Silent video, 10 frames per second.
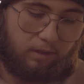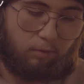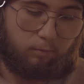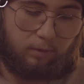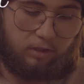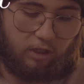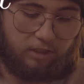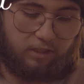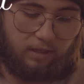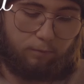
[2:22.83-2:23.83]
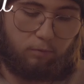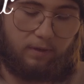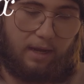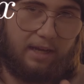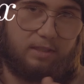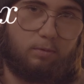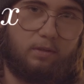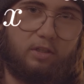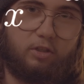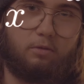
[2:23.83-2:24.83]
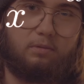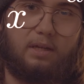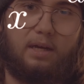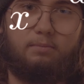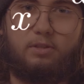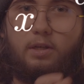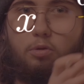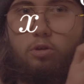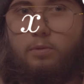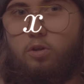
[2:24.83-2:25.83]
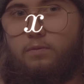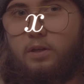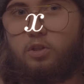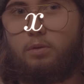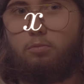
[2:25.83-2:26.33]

and I would be just left with an exponential times a trigonometric function.